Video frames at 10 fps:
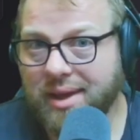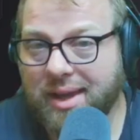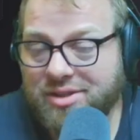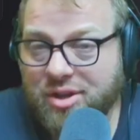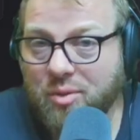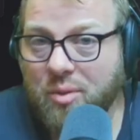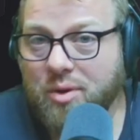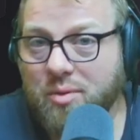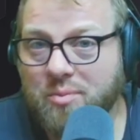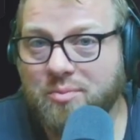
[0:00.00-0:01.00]
it's going to
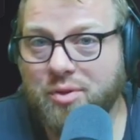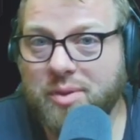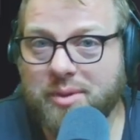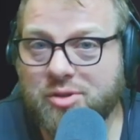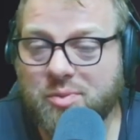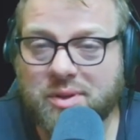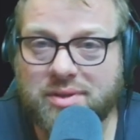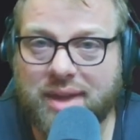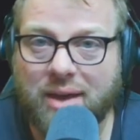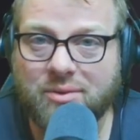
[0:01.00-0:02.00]
work pretty much
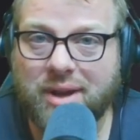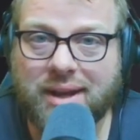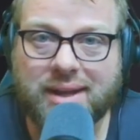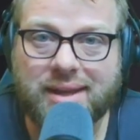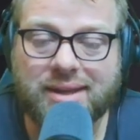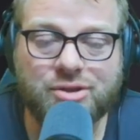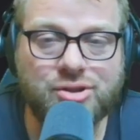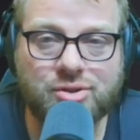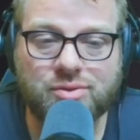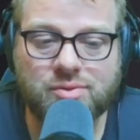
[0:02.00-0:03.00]
without any
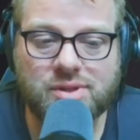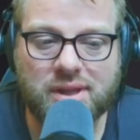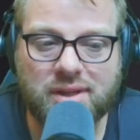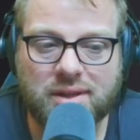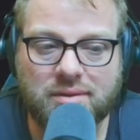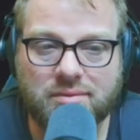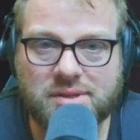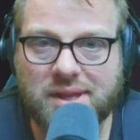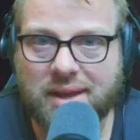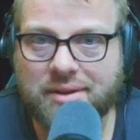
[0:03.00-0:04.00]
issues
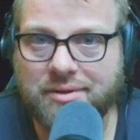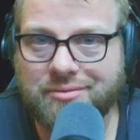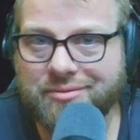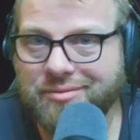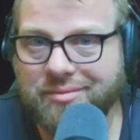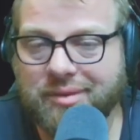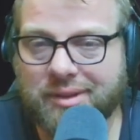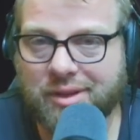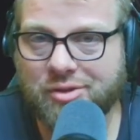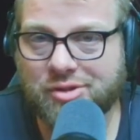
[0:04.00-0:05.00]
inside of
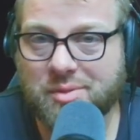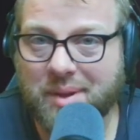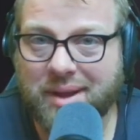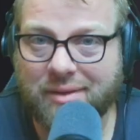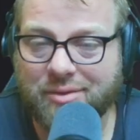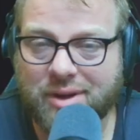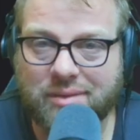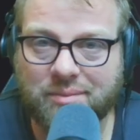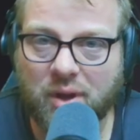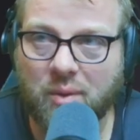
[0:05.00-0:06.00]
just about
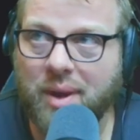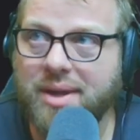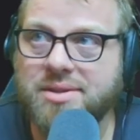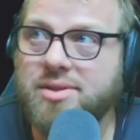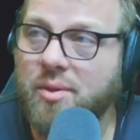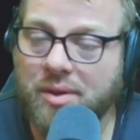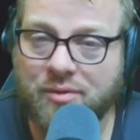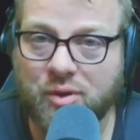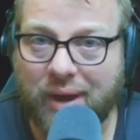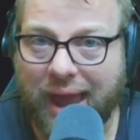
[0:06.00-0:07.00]
every OS. So
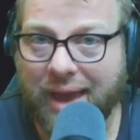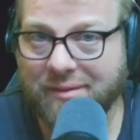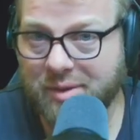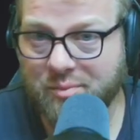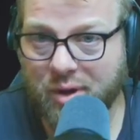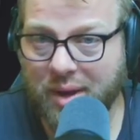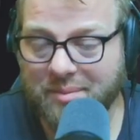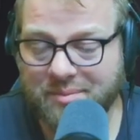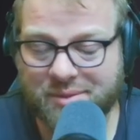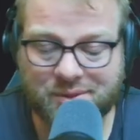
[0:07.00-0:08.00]
if you're having
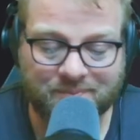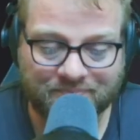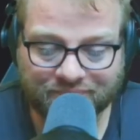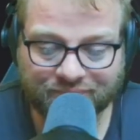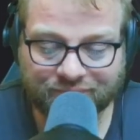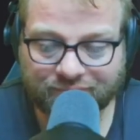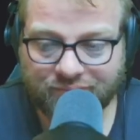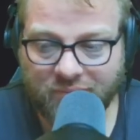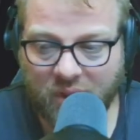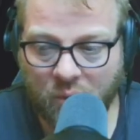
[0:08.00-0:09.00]
problems
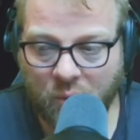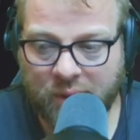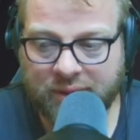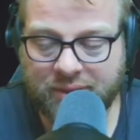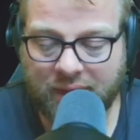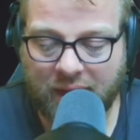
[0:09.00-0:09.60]
with